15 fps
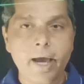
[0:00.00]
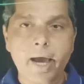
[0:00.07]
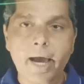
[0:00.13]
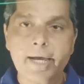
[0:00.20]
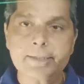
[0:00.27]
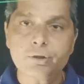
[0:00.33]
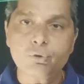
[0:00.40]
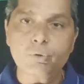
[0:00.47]

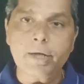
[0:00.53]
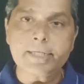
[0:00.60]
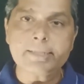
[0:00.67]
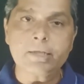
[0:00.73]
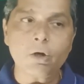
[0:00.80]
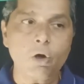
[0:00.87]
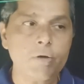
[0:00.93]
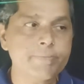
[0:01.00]
as soon as
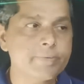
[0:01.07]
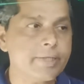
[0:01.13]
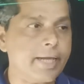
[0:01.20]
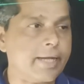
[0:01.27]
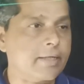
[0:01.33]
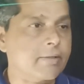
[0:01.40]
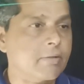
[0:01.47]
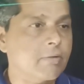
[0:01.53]
the
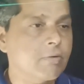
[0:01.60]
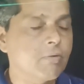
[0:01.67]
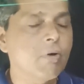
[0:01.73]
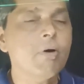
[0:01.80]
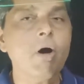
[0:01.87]
object,